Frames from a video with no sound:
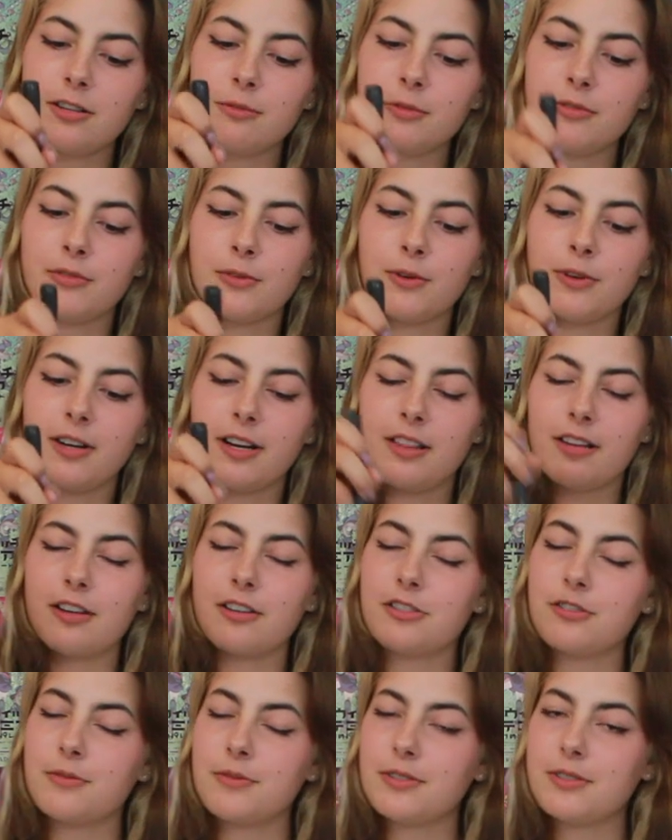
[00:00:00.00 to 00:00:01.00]
her before and
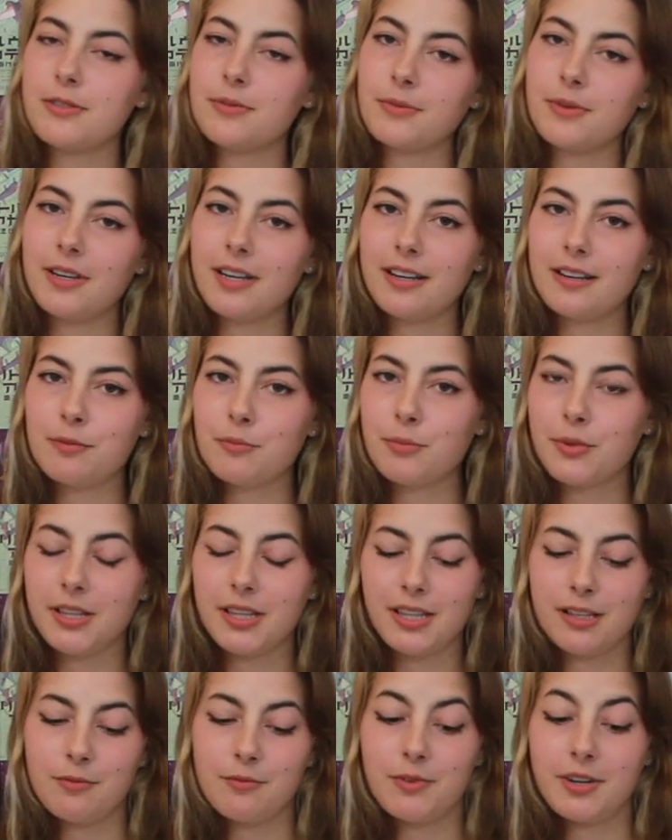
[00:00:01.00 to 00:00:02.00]
thought she was sweet, but
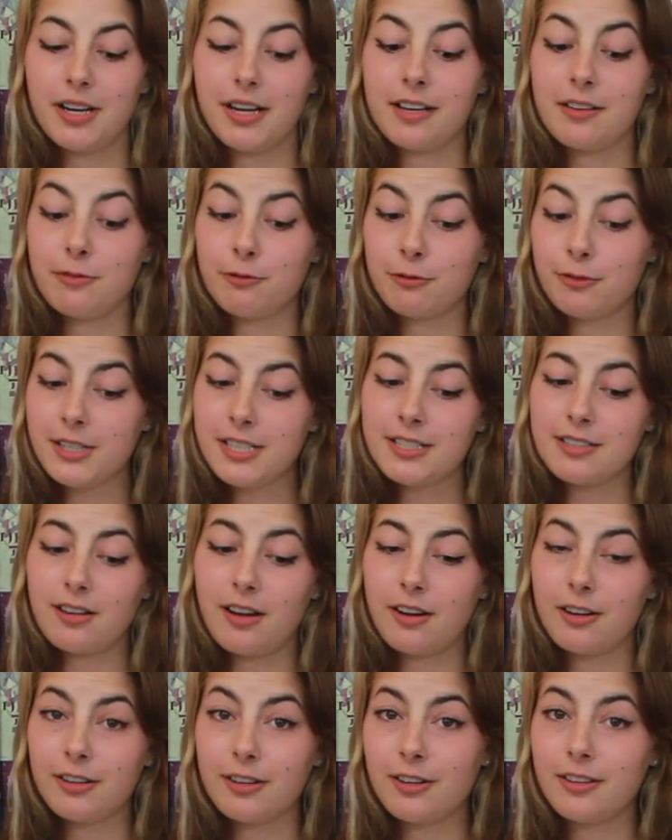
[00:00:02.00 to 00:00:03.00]
then when I
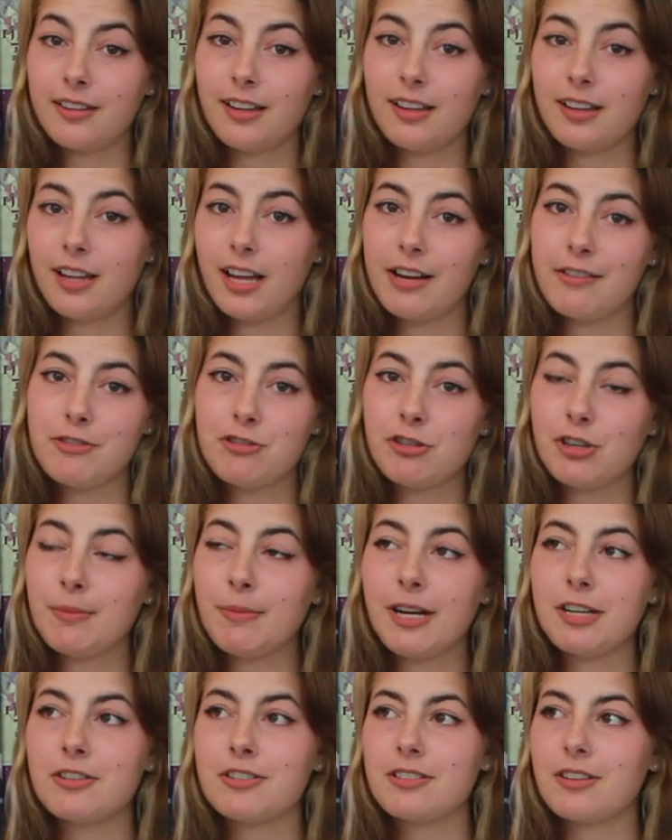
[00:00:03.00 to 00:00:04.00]
re-saw her on that live stream,
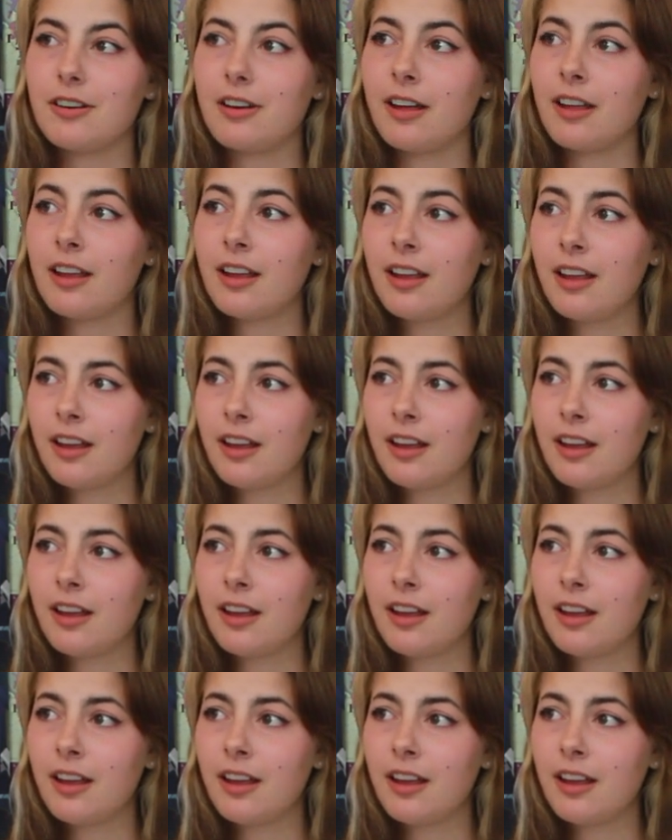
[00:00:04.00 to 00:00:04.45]
I just thought,